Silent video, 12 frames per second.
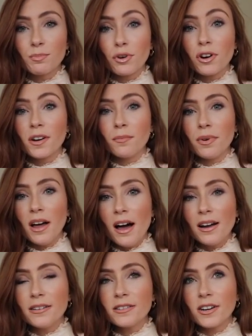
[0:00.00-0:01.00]
Brooklyn
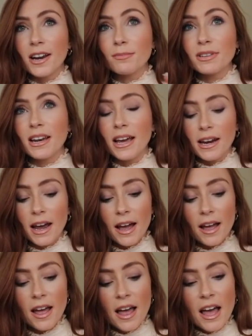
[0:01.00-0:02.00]
Blonde, her name's
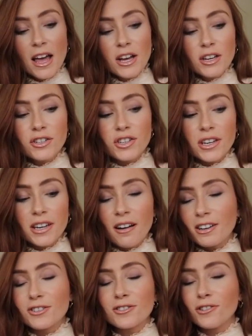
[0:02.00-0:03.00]
Helena. I
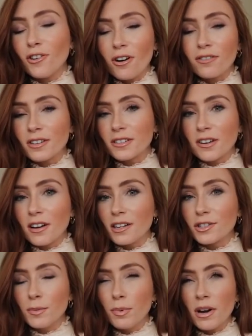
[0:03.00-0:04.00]
just love her
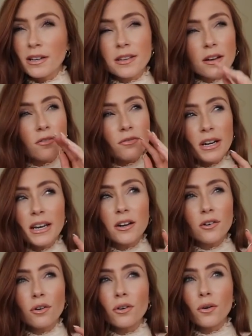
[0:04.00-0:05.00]
style. She buys like
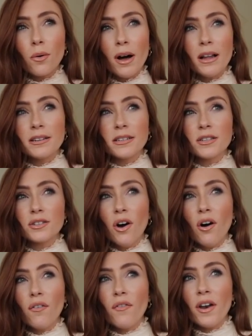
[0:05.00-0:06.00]
really good quality
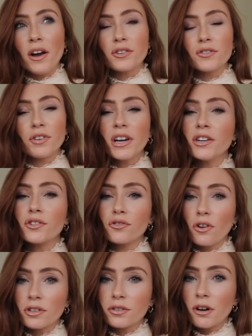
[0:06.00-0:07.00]
stuff, and I just really
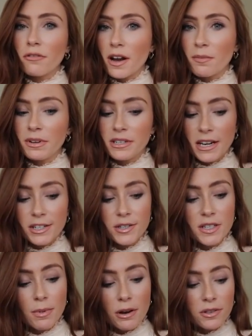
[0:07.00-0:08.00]
trust her
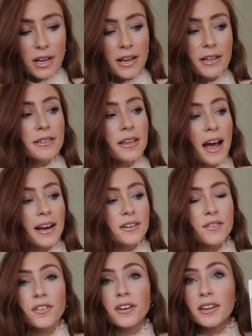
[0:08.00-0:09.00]
recommendations about things.
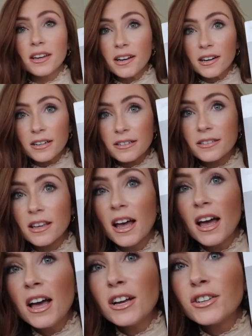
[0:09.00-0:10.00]
And for years,
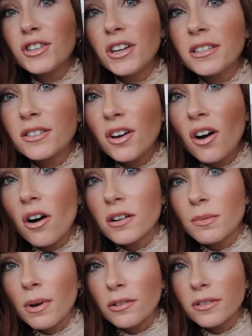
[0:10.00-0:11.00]
she has
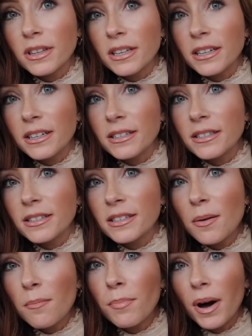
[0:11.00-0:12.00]
talked about
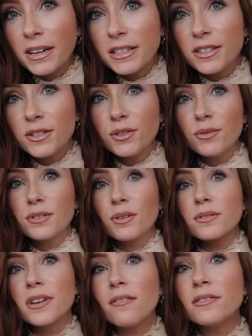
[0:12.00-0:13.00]
these bodysuits. So
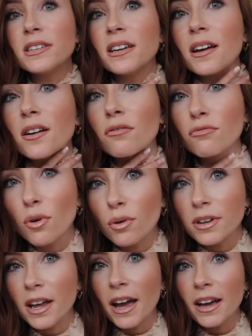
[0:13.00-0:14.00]
it's obviously like a
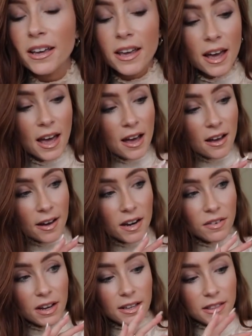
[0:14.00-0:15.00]
roll neck, kind
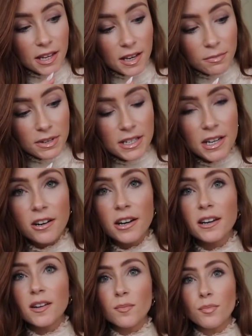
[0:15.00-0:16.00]
of like a thin
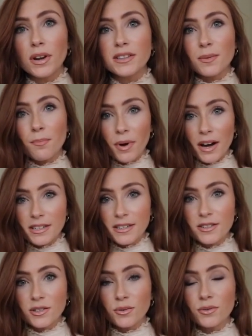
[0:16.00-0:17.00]
material, but it's a
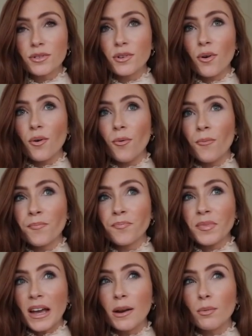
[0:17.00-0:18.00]
bodysuit. So
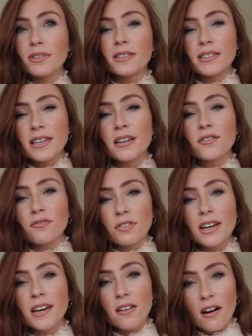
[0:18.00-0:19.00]
it will sit
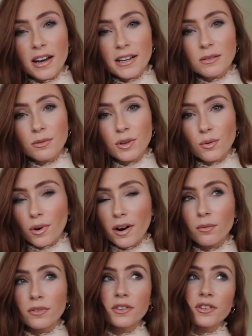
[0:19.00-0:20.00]
really nice when you wear
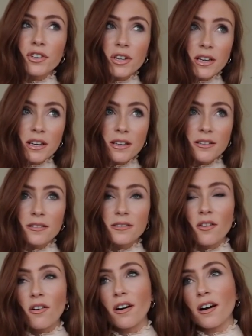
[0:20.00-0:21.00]
it with jeans
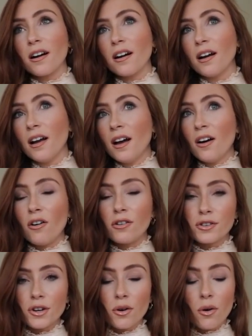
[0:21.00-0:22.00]
or
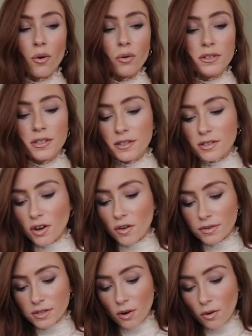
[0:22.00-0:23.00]
under coats and
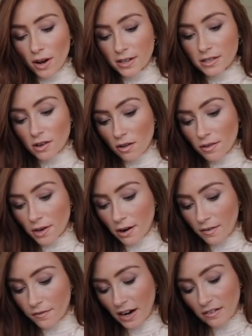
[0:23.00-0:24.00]
stuff. So I saw that they're
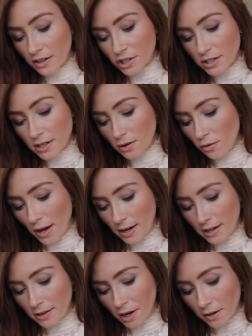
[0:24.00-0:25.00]
on Farfetch. I didn't know
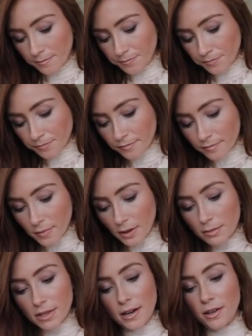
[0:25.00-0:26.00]
that either. I'm
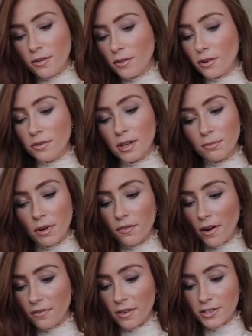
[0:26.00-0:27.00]
telling you, the good thing about
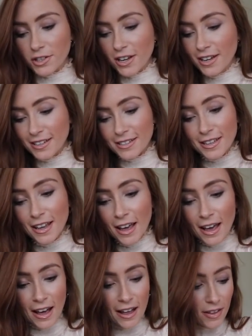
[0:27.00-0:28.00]
Farfetch is
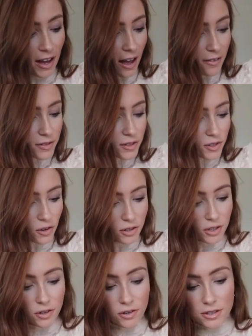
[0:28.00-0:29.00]
they have
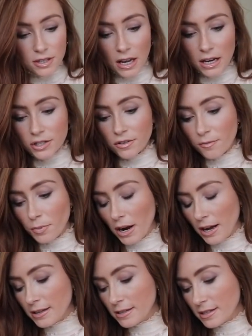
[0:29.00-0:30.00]
such a good selection of
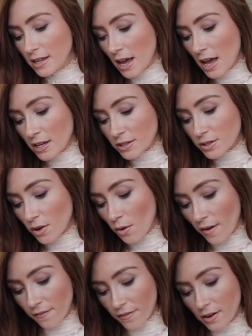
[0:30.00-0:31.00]
brands.
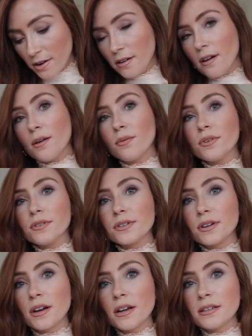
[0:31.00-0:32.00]
So I figured I
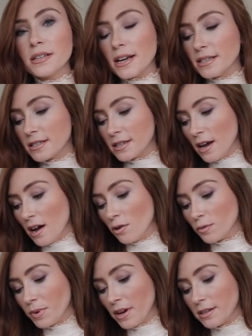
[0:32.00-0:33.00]
would test it
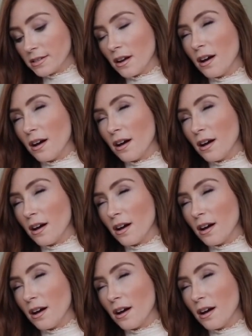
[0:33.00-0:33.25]
out, because